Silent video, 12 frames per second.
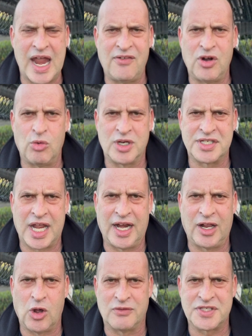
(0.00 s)
Everyone's
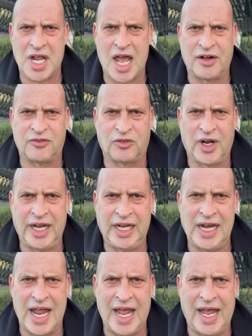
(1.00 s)
getting off
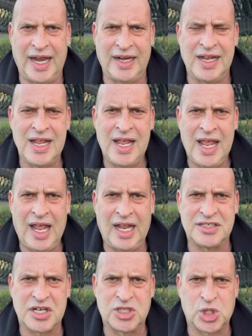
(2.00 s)
scot-free, and
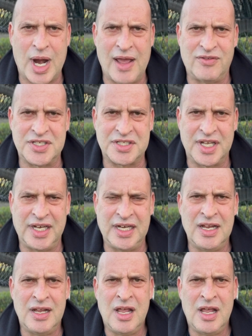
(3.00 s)
it's a travesty.